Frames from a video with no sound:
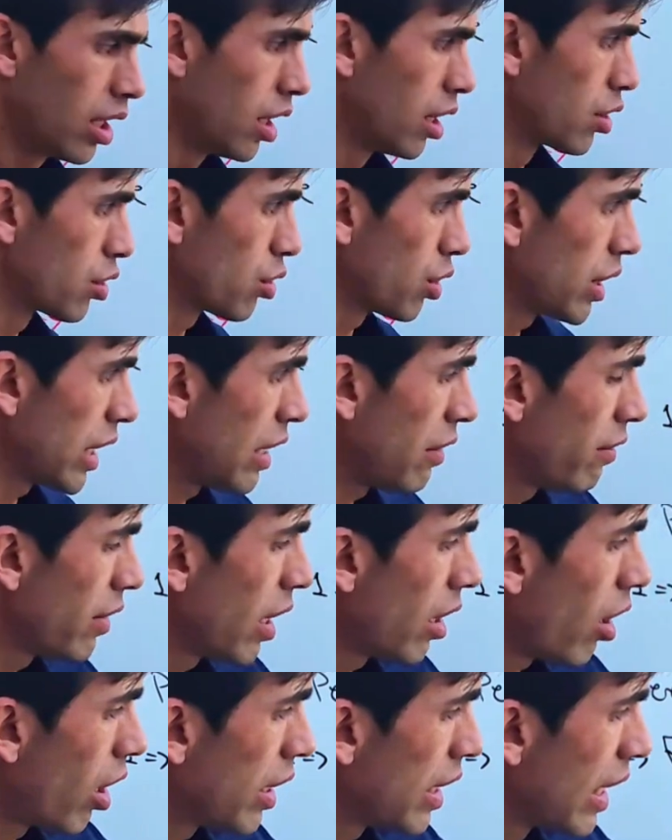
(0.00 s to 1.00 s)
So then we
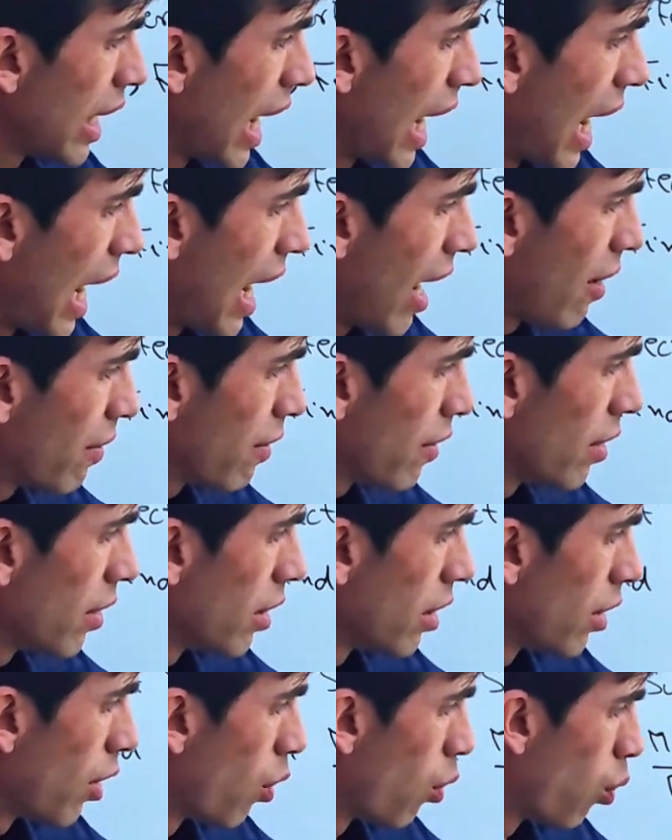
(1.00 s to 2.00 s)
only have
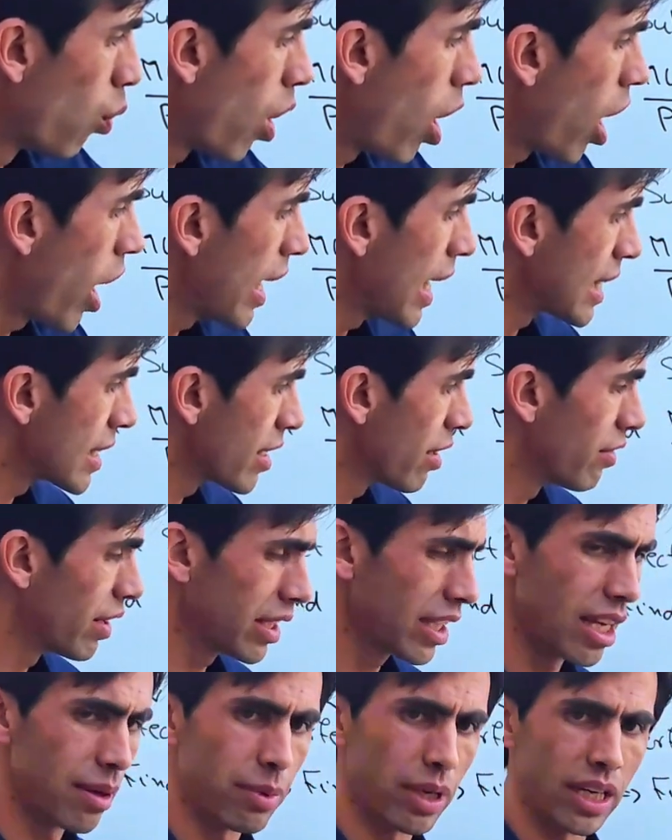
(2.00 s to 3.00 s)
y as a
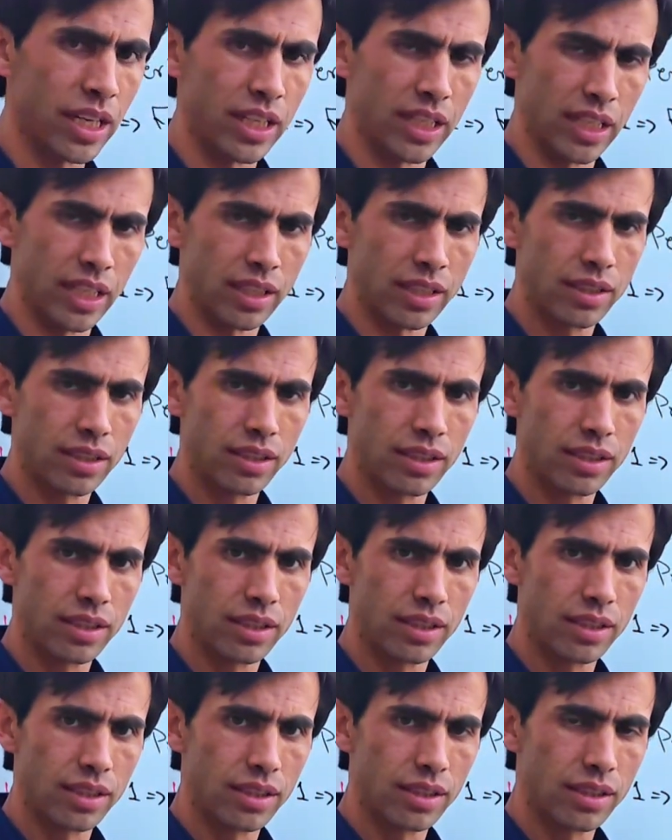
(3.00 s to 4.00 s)
variable here,
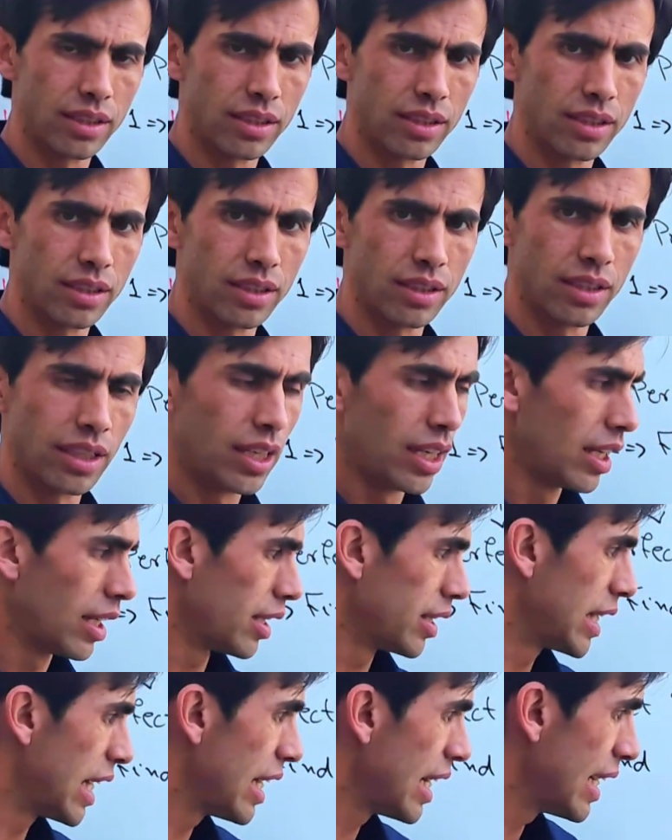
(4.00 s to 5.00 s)

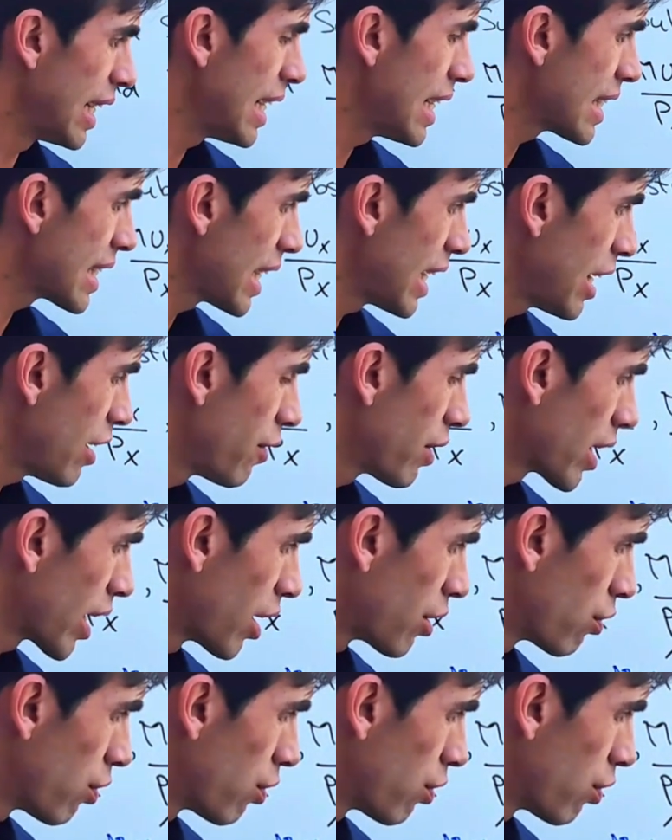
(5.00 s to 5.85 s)
then easily we can